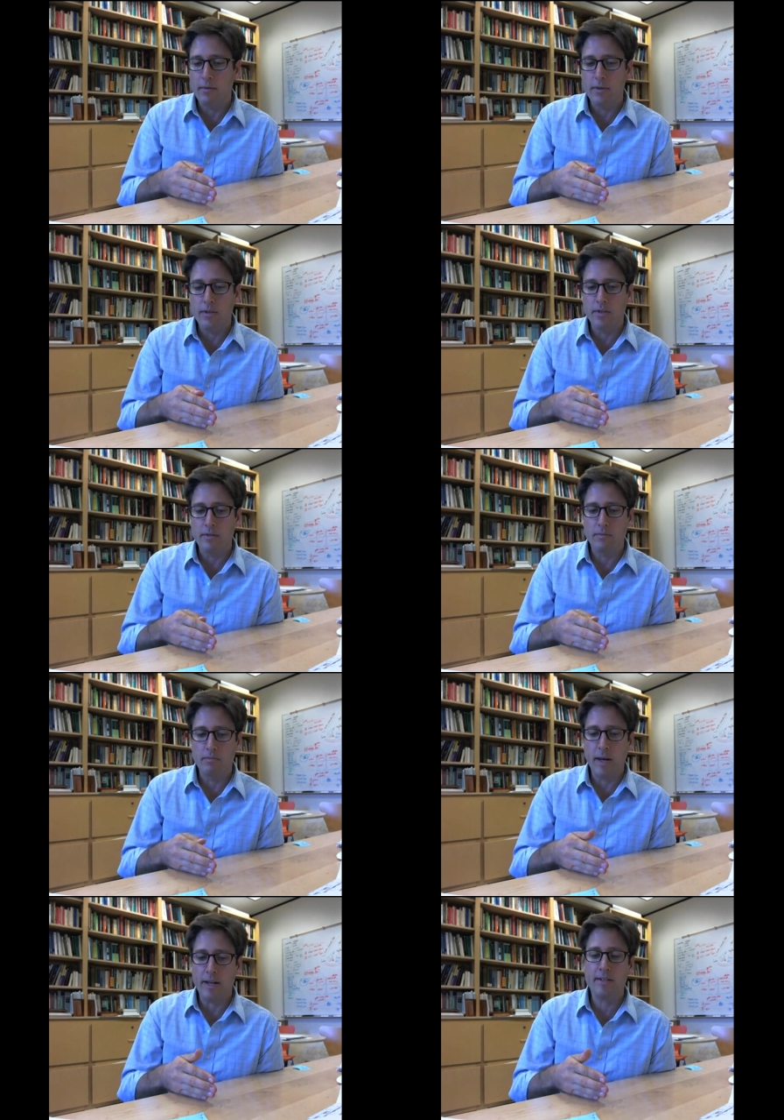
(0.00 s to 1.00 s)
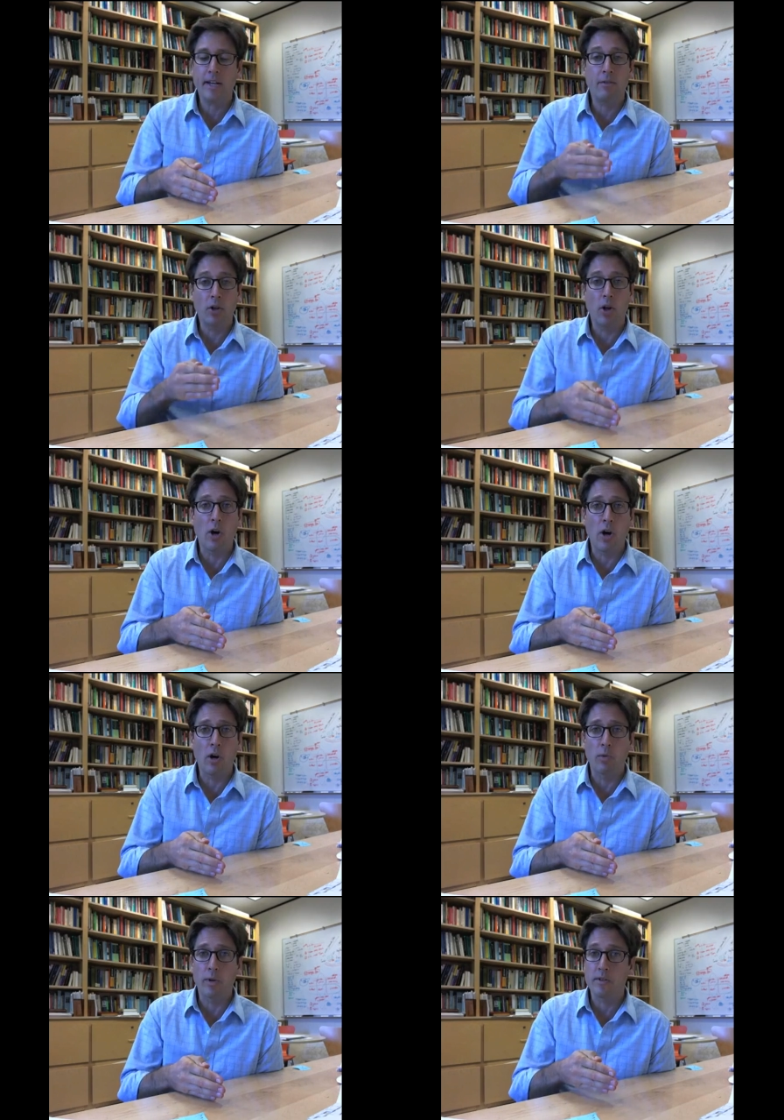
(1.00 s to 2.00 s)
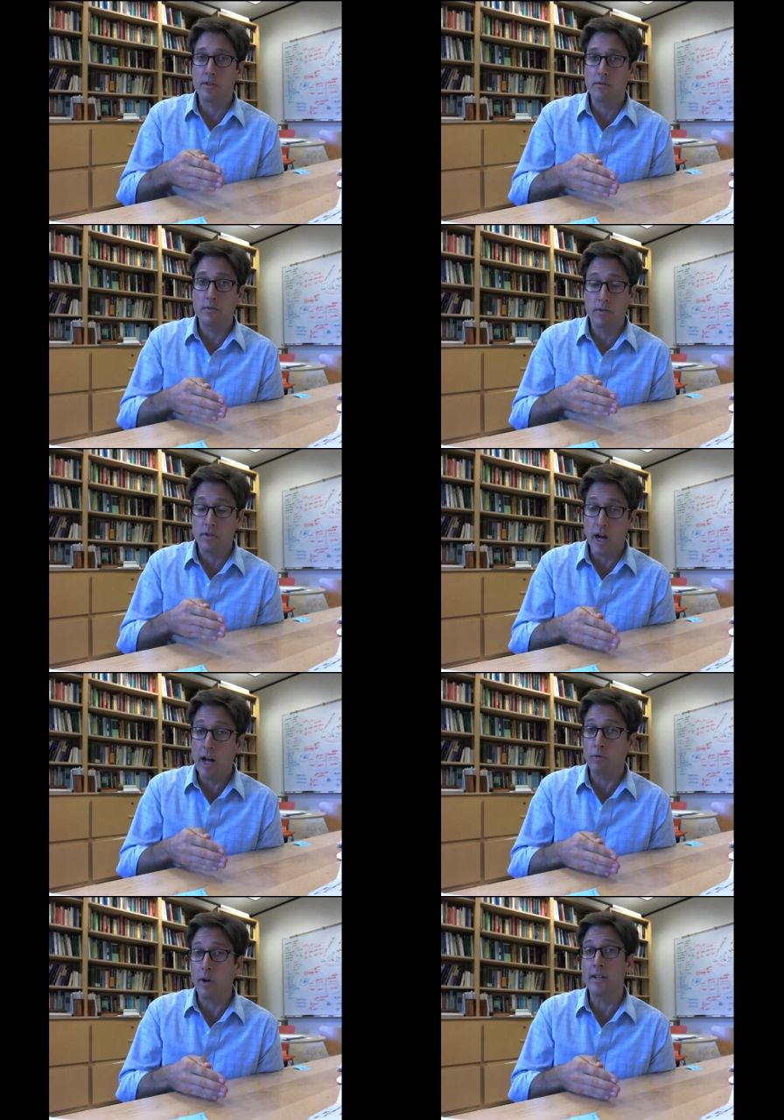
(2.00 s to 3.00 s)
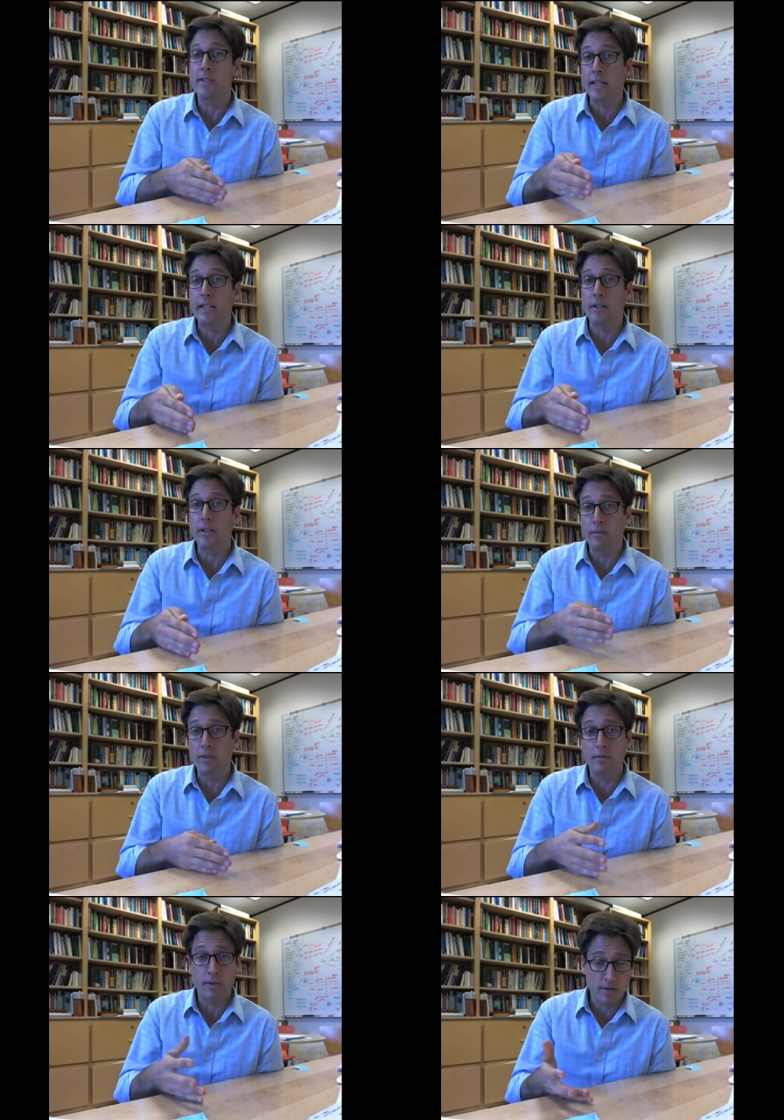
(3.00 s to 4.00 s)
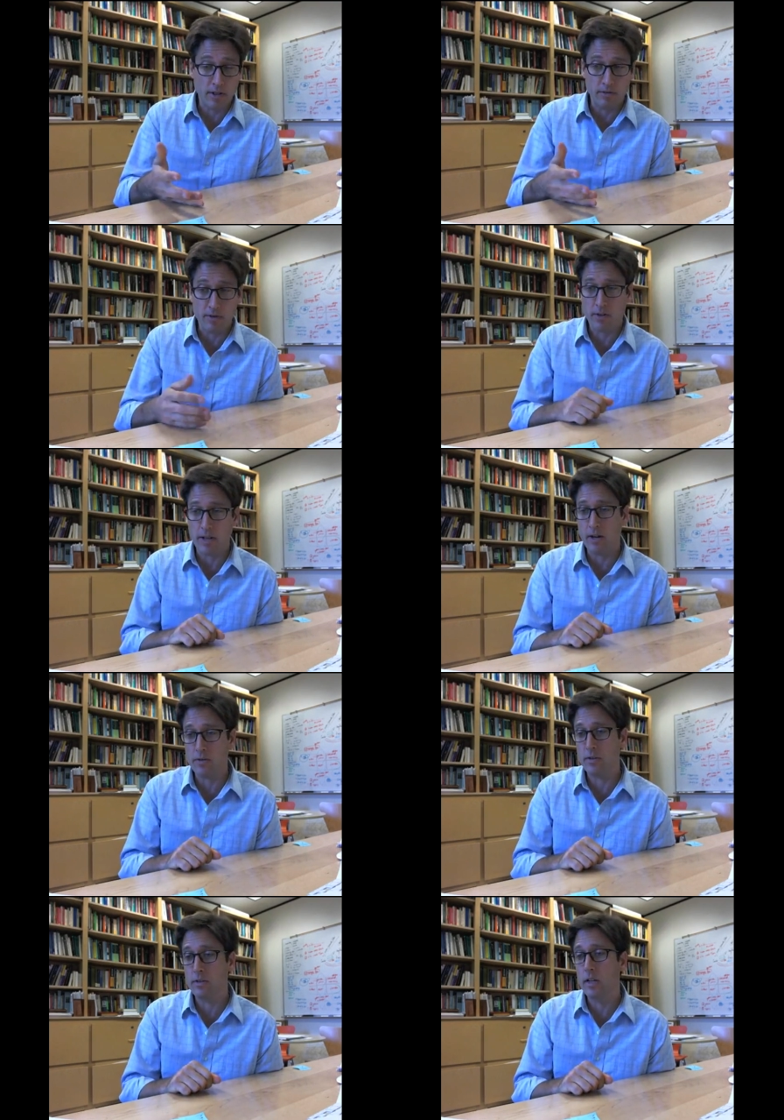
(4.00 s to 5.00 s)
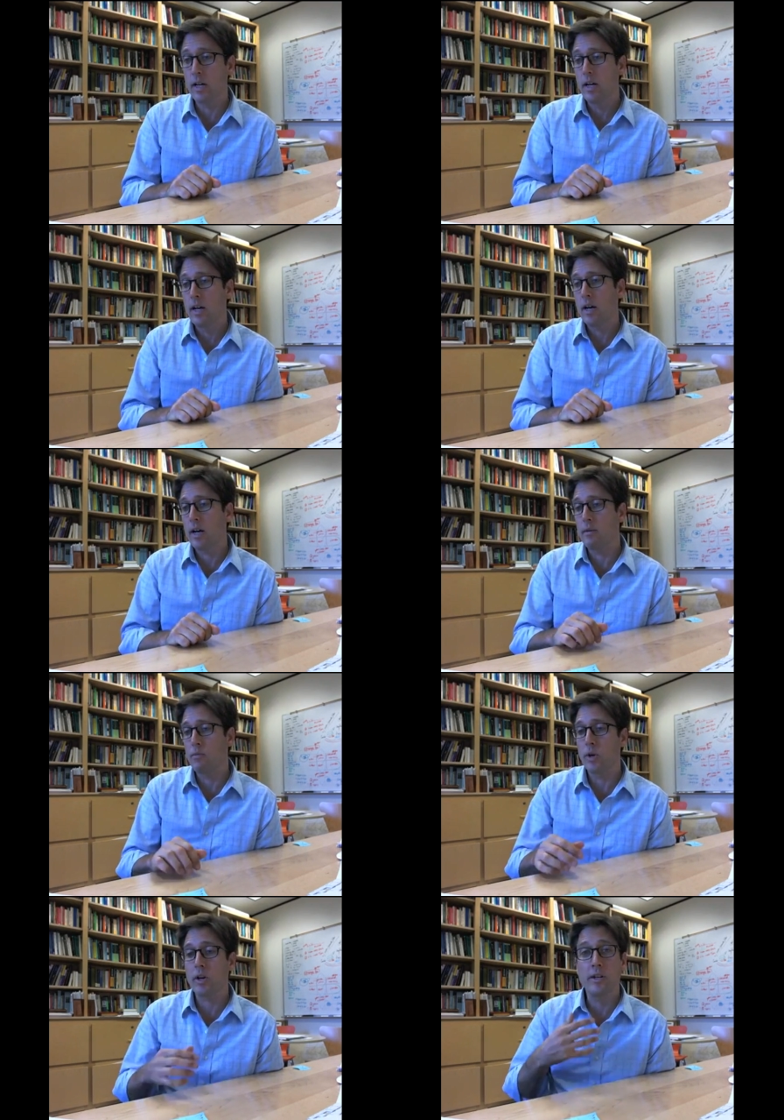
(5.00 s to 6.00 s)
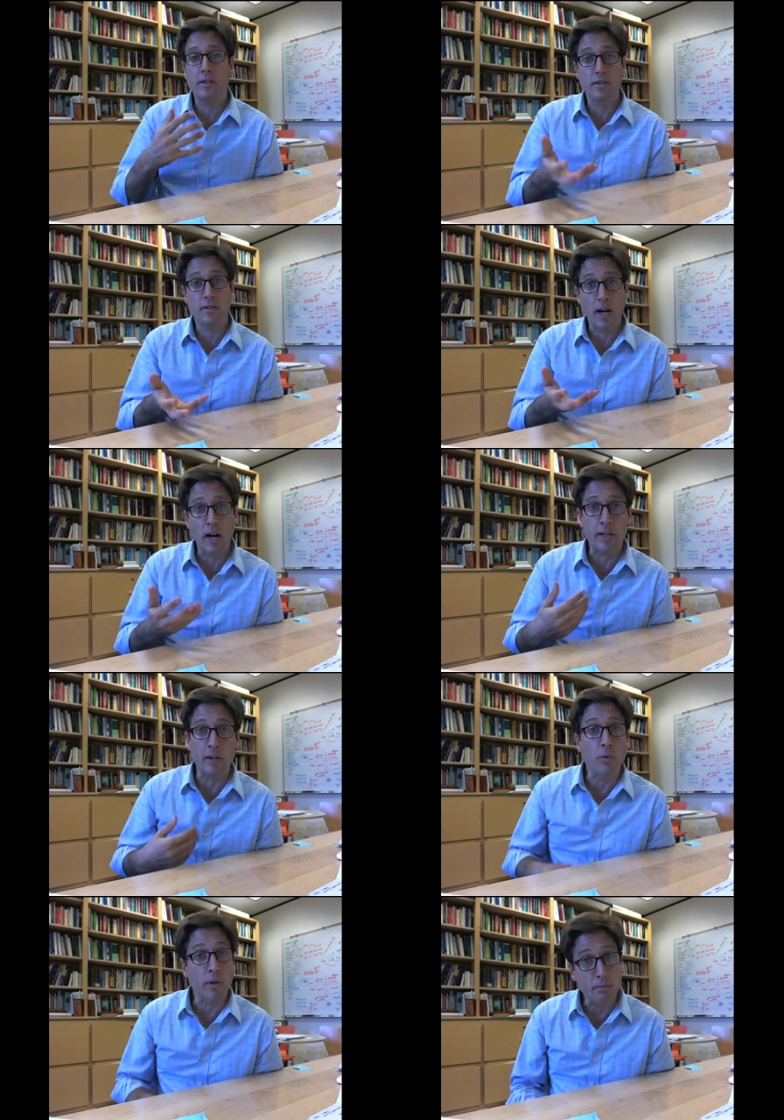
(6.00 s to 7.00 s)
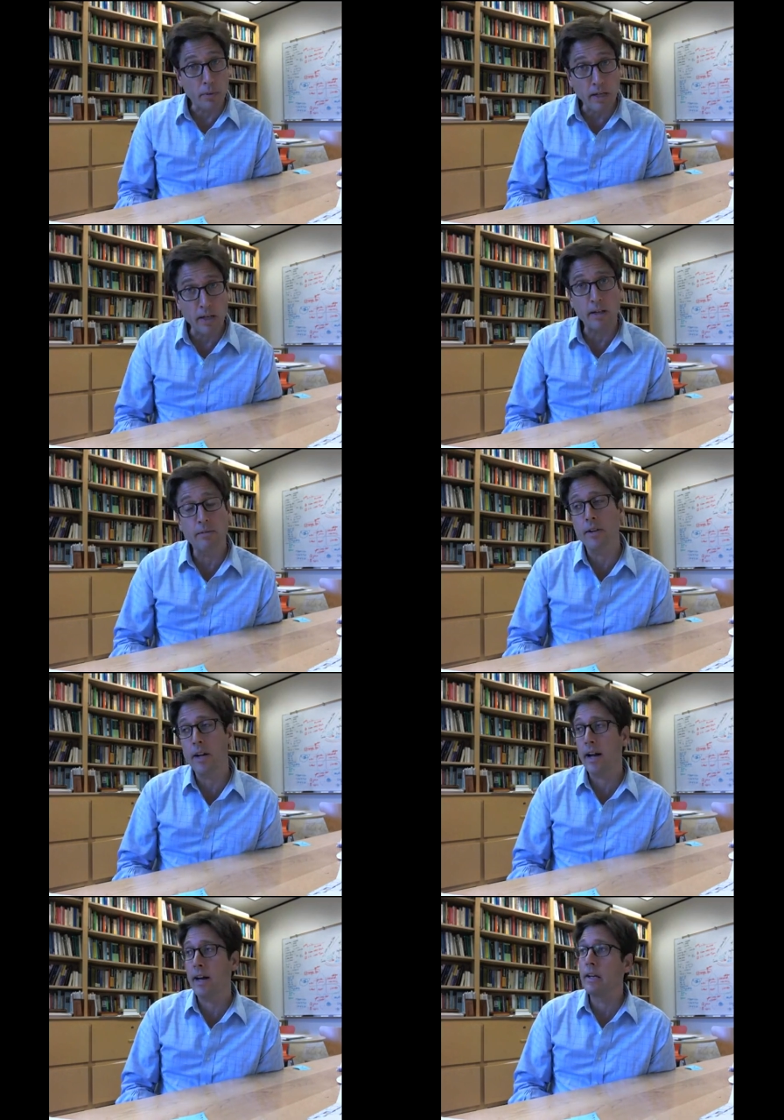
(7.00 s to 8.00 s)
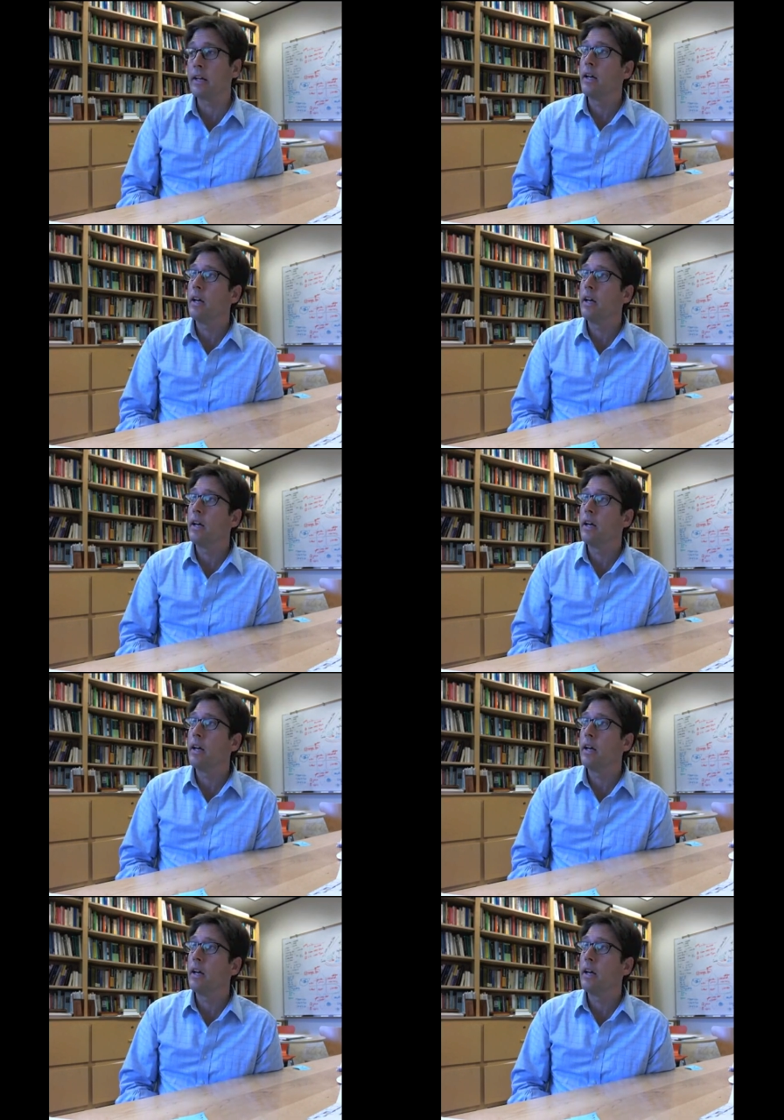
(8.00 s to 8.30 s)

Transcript: Is it best to have a law where it's not right to kill, even if it saves 1,000? What kind of society would it be if it had